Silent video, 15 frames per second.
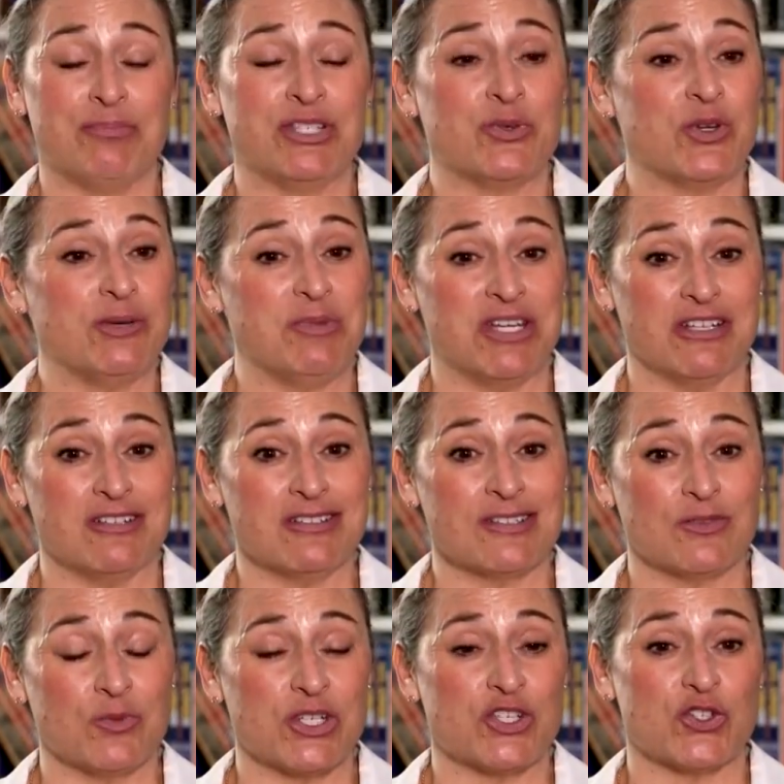between
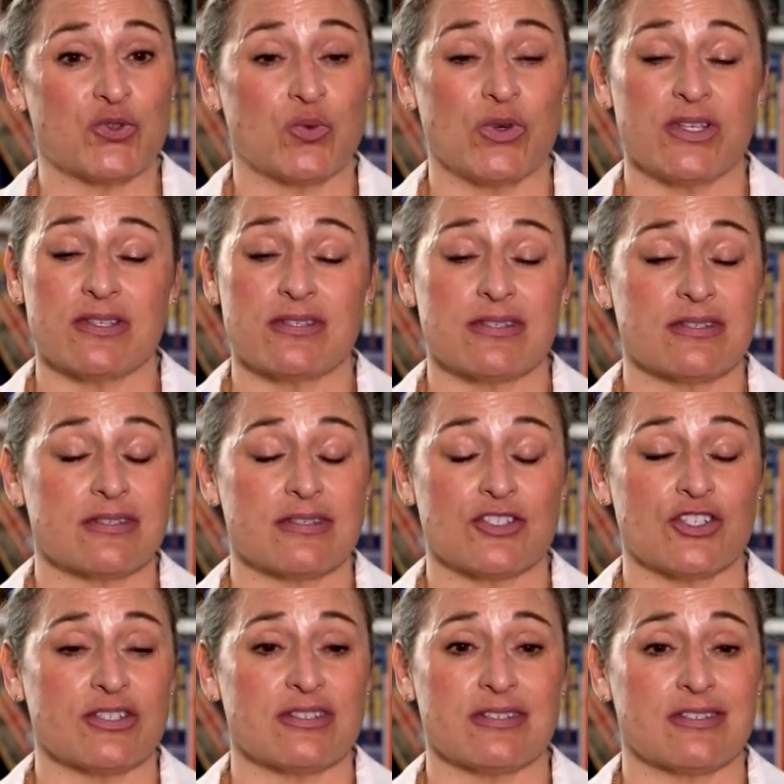meals, which was
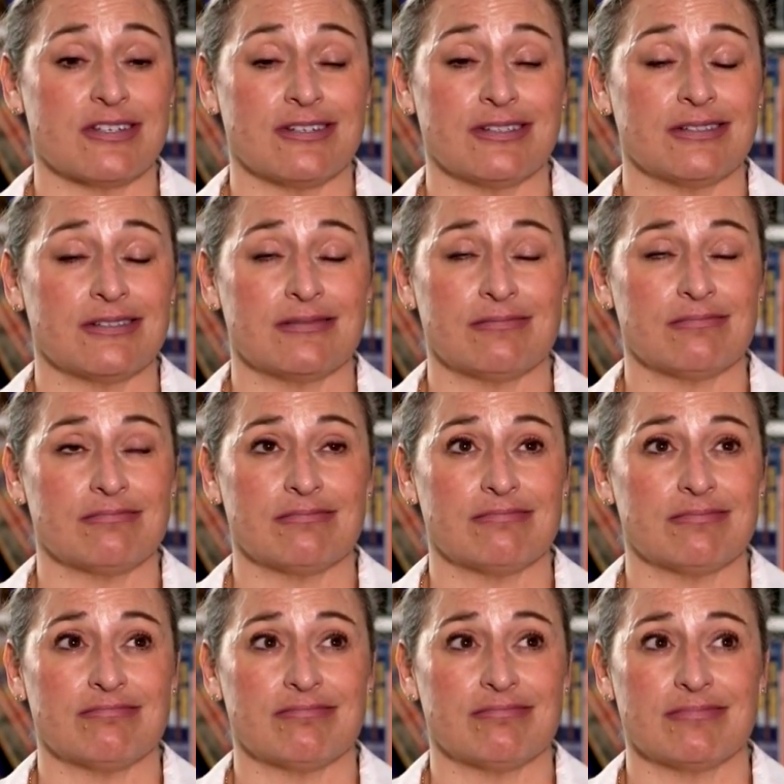just
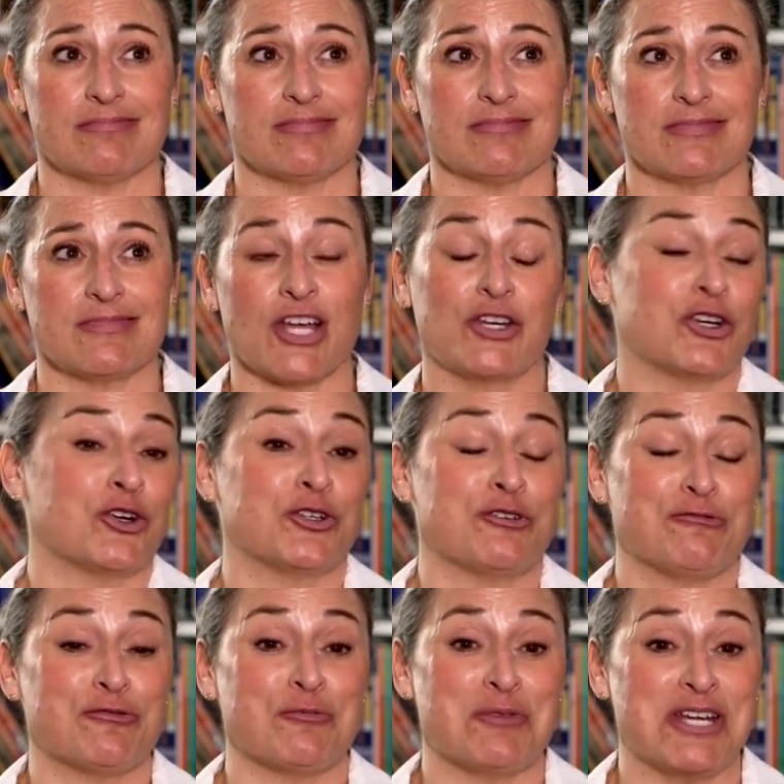unheard
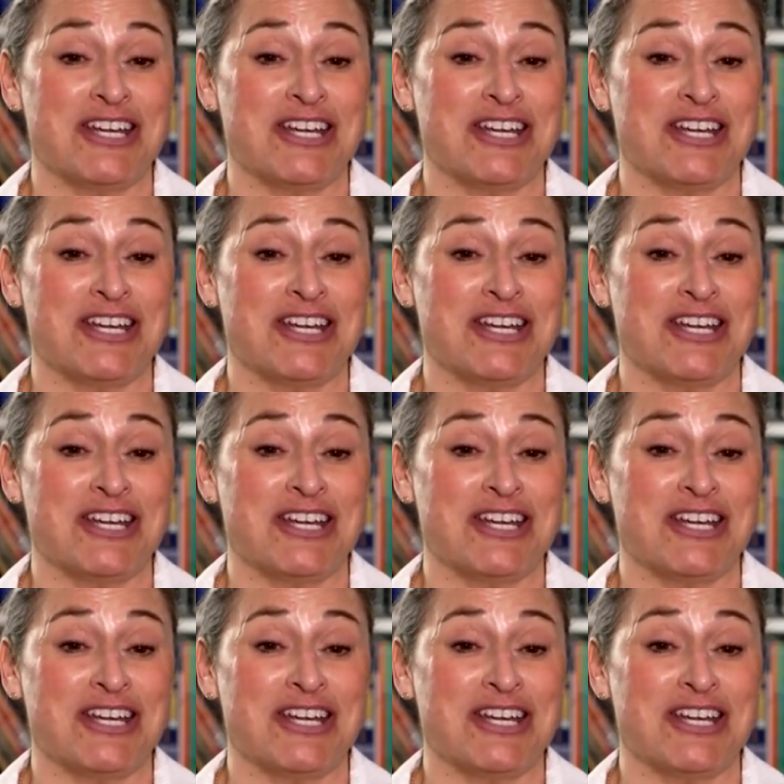of for